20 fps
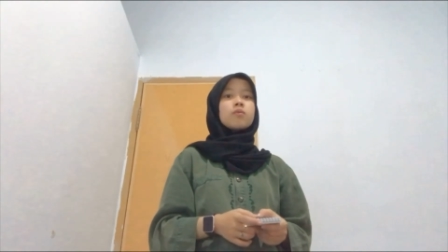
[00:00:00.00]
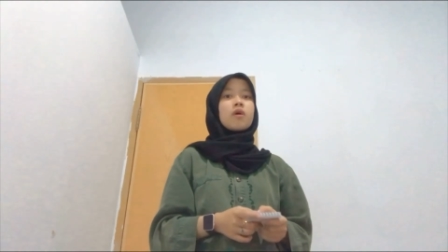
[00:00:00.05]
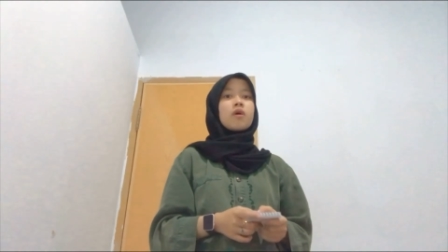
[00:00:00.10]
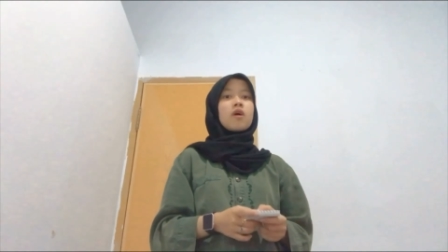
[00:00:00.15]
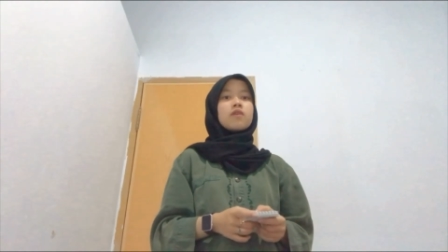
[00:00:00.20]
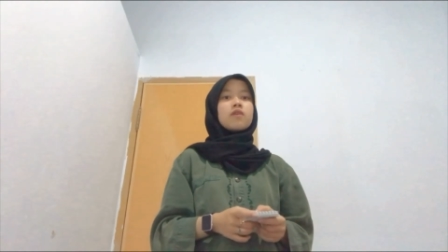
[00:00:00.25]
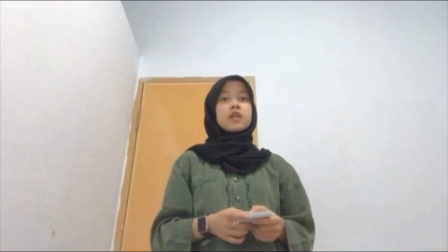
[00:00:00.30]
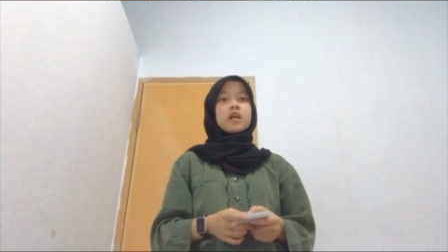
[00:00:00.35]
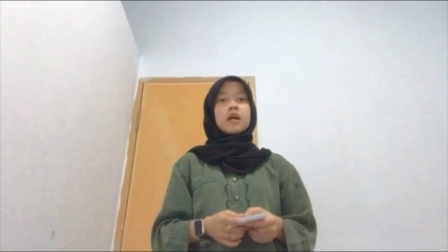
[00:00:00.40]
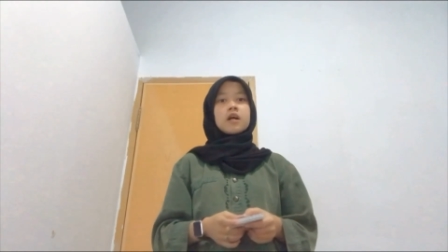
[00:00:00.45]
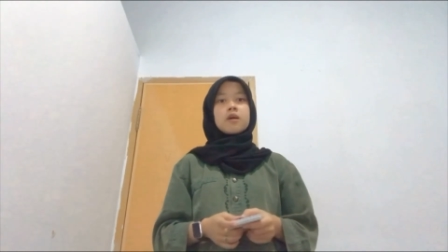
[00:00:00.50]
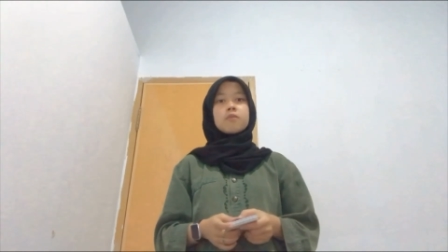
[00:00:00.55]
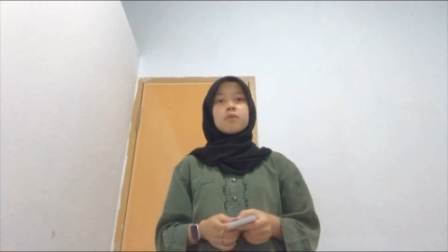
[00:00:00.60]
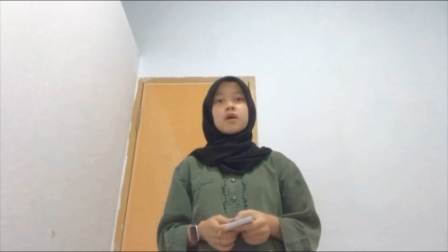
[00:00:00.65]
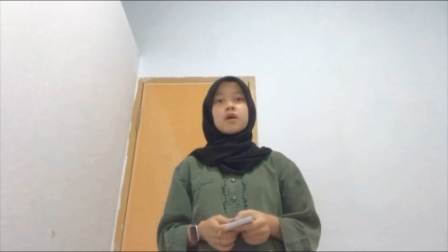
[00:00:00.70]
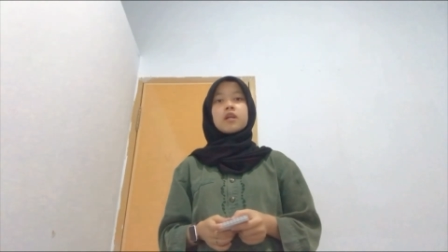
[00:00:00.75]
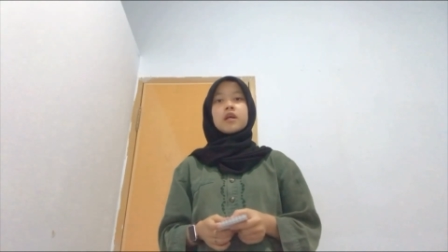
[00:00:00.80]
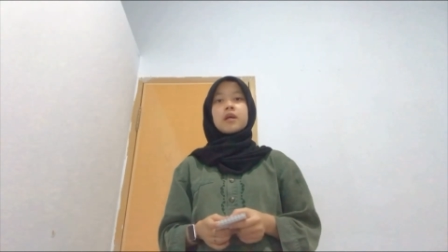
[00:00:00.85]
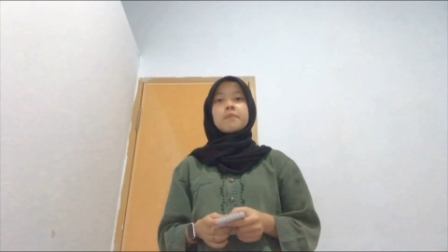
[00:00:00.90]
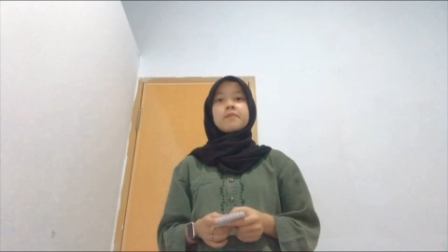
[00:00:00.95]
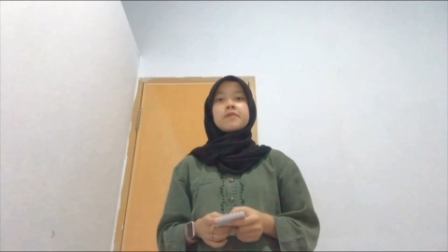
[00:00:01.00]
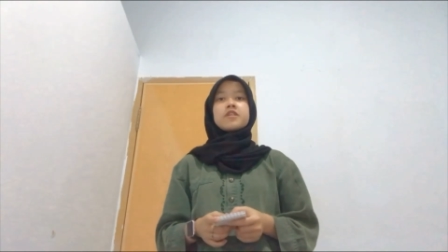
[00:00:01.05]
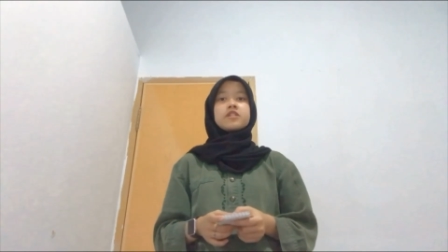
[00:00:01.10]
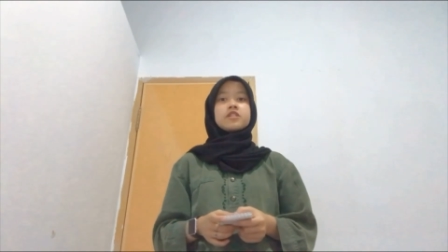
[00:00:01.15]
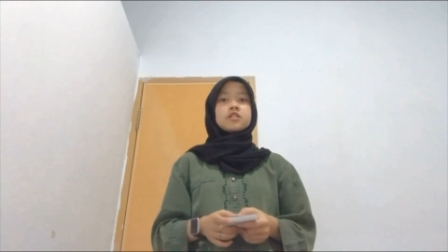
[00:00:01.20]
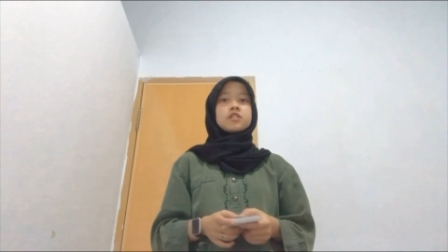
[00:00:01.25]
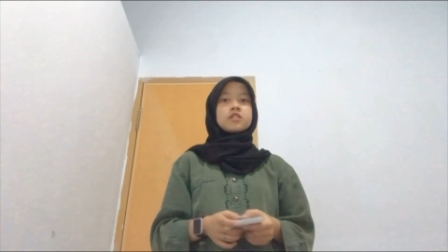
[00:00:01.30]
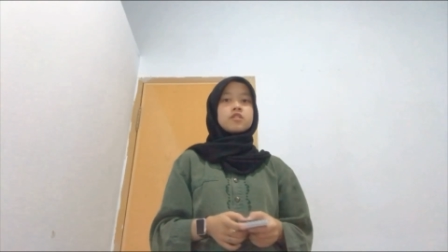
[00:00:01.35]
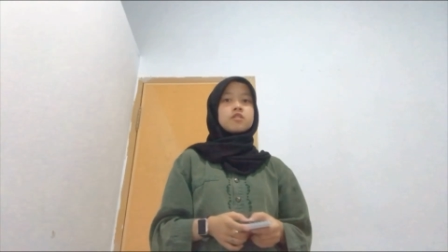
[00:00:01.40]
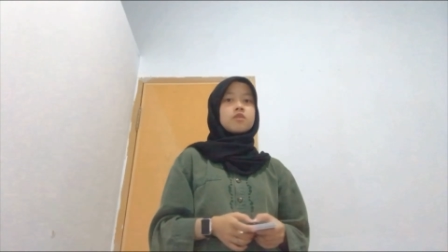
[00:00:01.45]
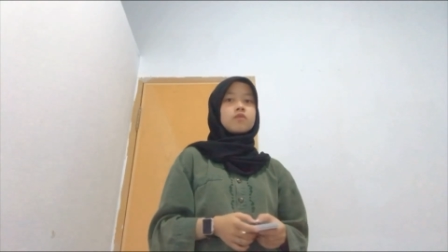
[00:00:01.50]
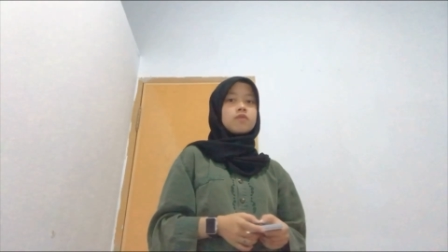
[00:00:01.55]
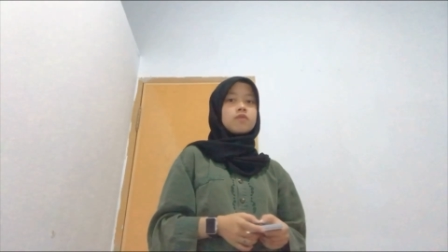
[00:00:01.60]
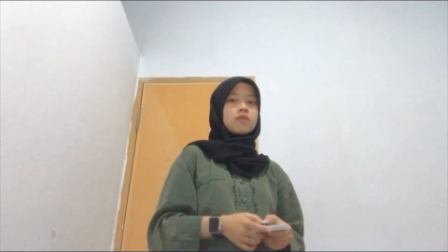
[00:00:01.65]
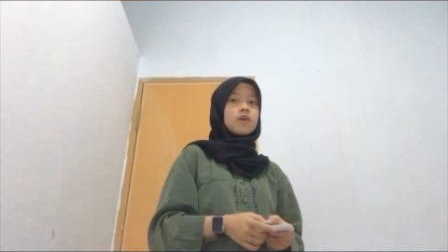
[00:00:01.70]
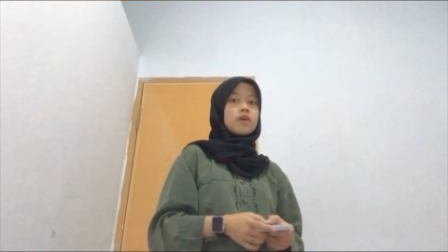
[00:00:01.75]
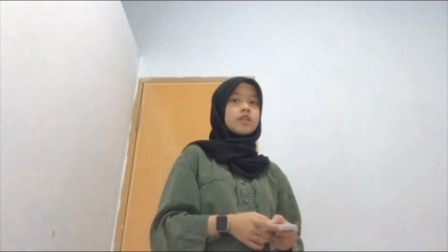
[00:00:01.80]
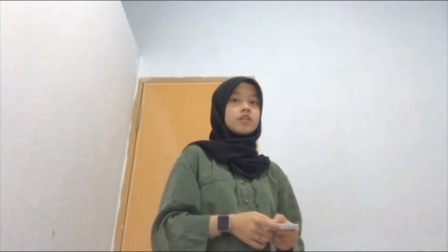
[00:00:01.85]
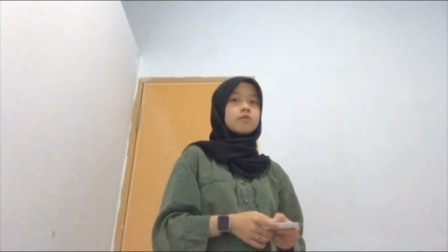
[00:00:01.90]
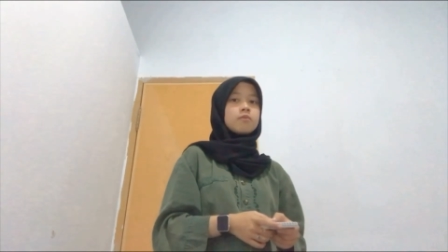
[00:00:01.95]
of carbon emission
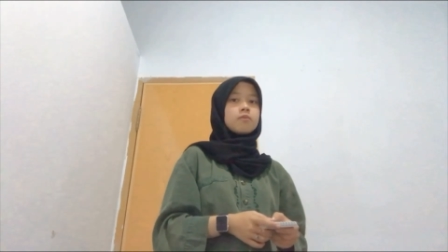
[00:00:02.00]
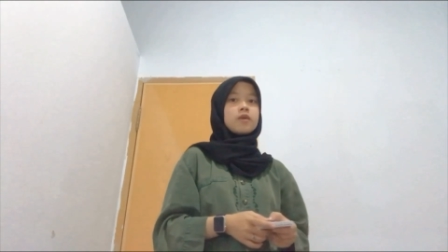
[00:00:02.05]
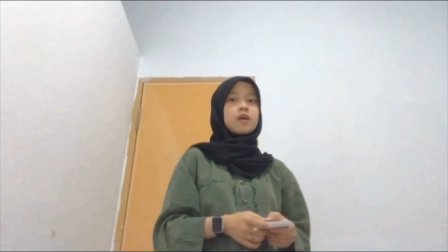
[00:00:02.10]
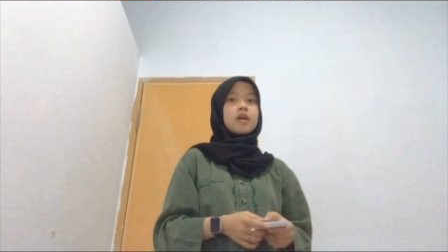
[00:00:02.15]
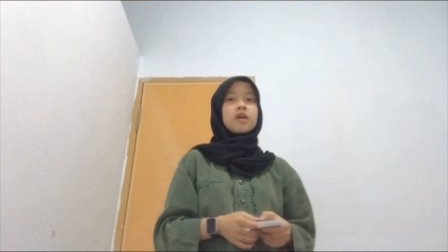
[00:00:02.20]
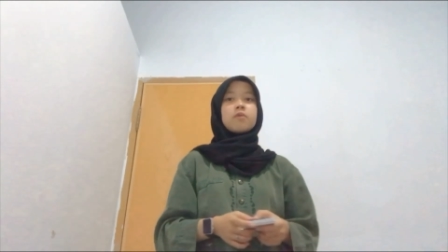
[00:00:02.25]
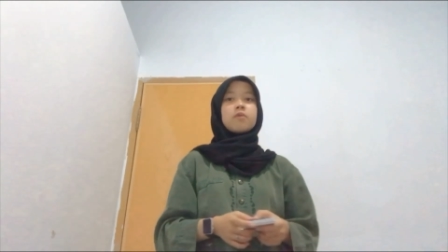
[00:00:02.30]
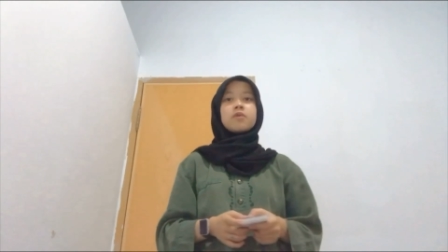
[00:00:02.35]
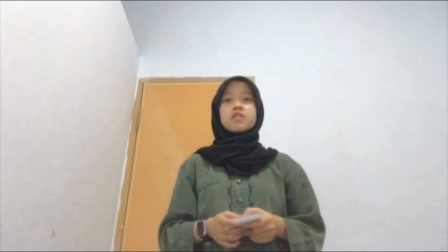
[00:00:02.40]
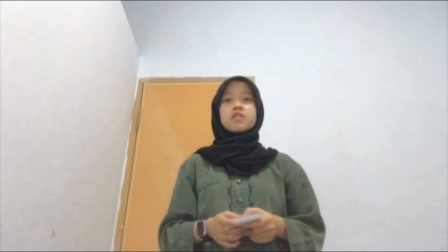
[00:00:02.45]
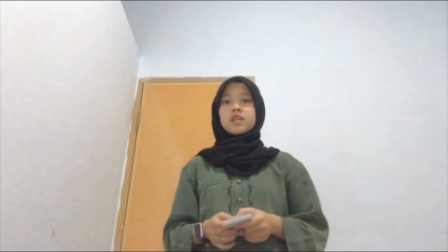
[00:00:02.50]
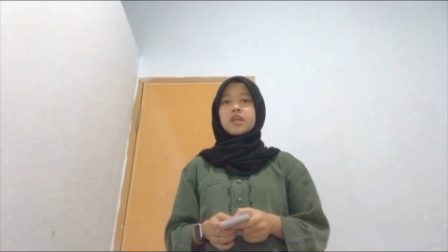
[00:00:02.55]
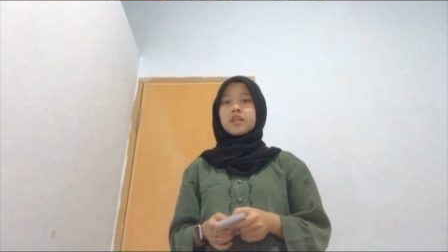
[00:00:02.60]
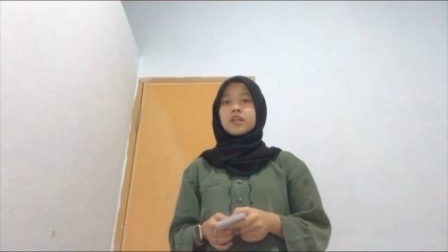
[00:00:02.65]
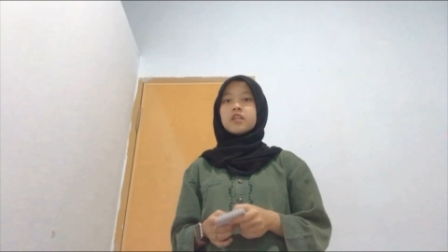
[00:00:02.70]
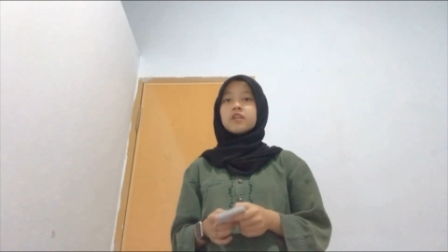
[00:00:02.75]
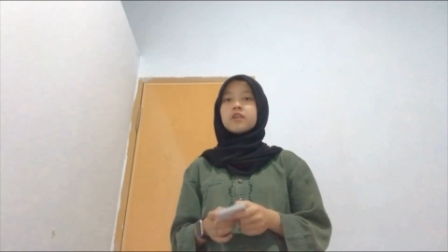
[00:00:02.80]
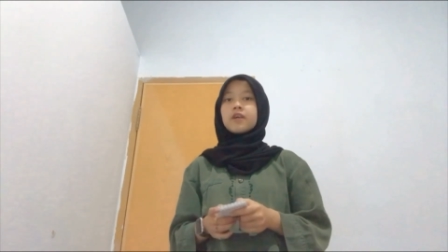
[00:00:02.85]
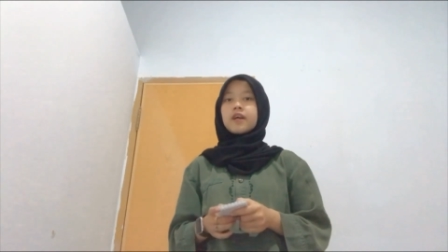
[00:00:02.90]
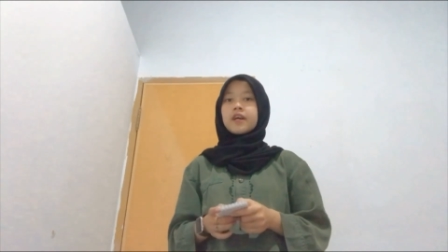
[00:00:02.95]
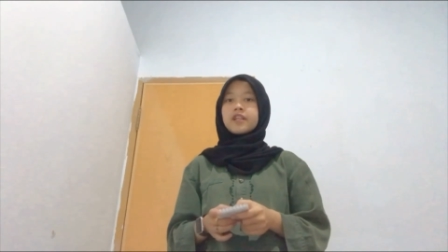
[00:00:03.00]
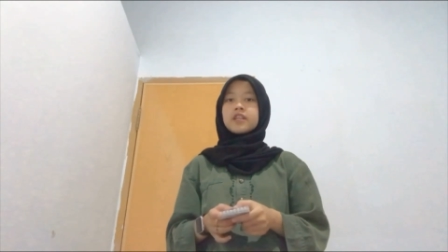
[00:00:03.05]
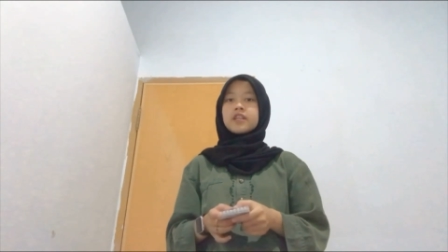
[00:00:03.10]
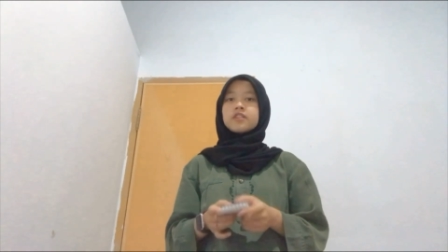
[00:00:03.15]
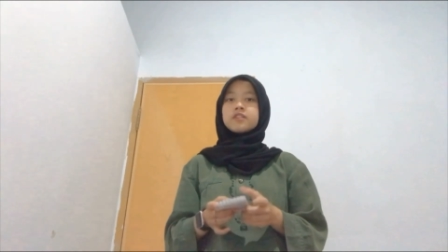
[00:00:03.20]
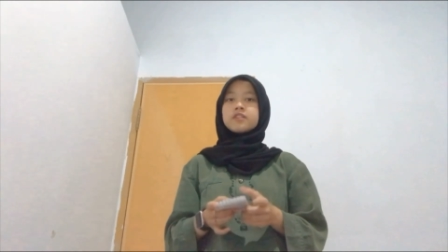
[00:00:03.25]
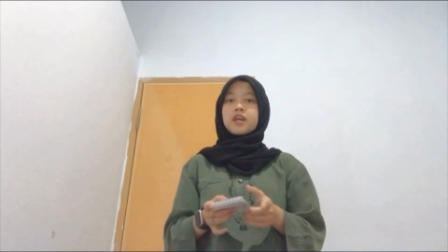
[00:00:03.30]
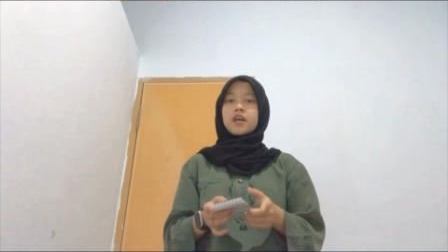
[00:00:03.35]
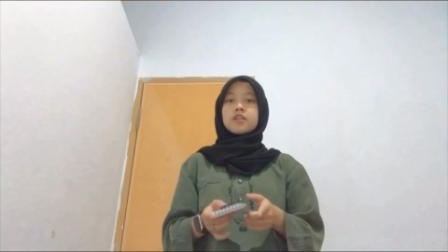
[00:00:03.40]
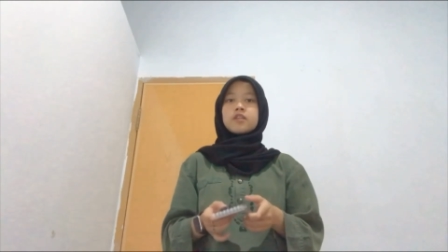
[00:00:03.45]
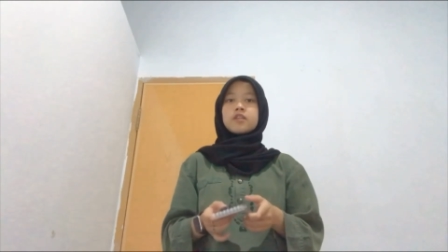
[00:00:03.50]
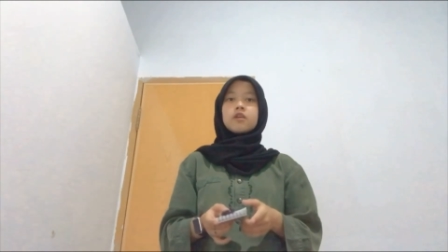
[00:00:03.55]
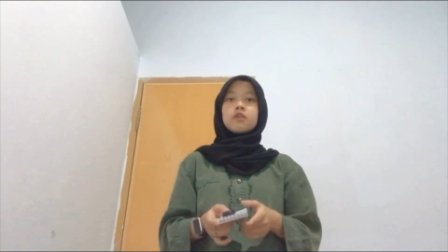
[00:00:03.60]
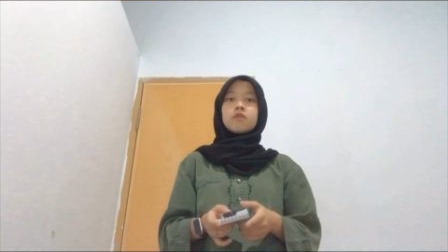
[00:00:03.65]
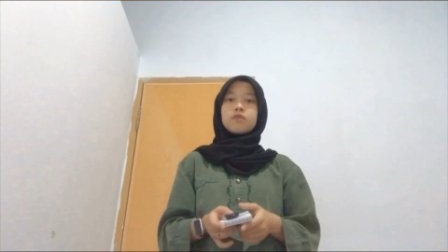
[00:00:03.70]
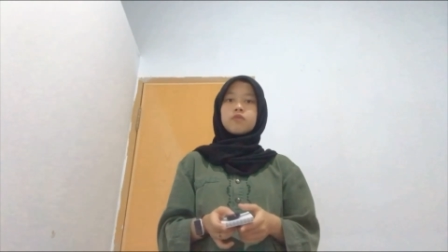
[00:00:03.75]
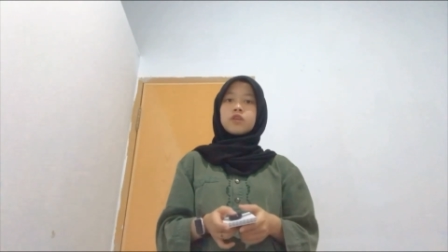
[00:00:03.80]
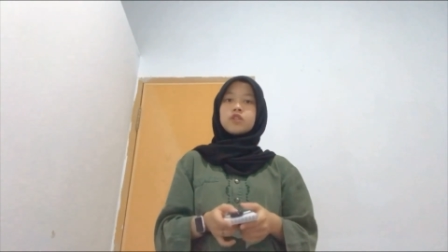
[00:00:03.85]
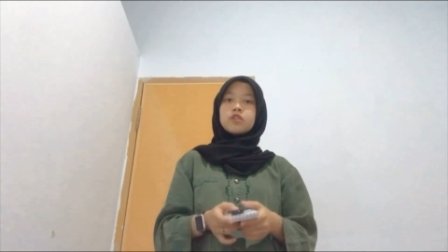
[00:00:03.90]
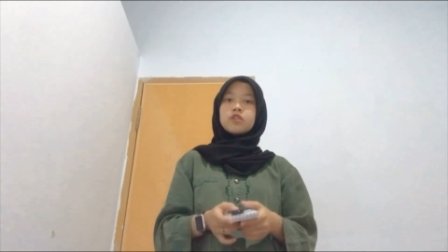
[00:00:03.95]
avoided by bicycle riders that
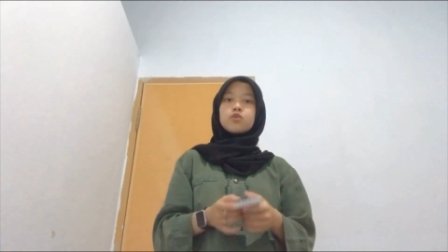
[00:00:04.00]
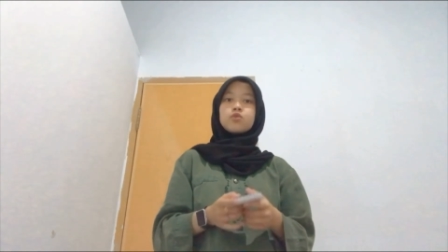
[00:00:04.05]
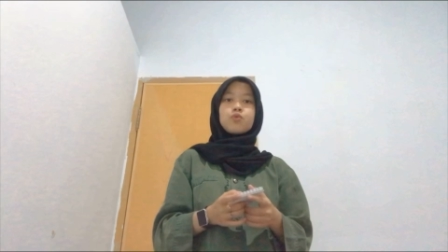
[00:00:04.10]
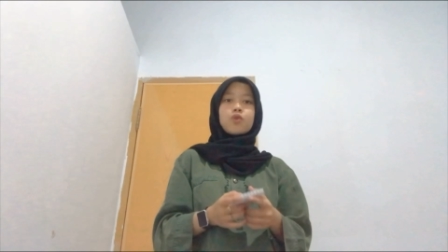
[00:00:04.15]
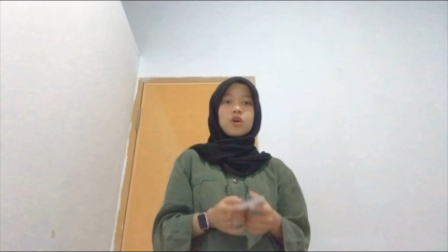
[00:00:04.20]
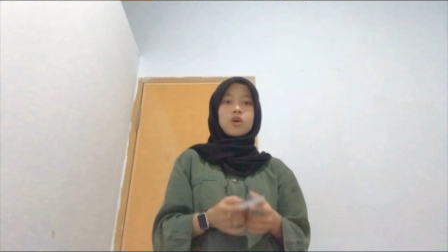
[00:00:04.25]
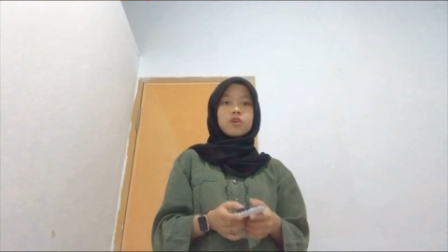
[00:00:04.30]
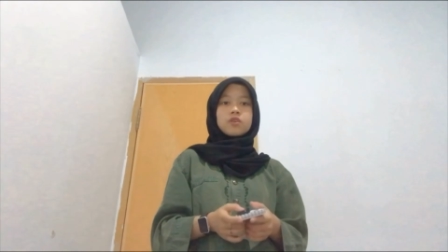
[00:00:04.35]
driving to work.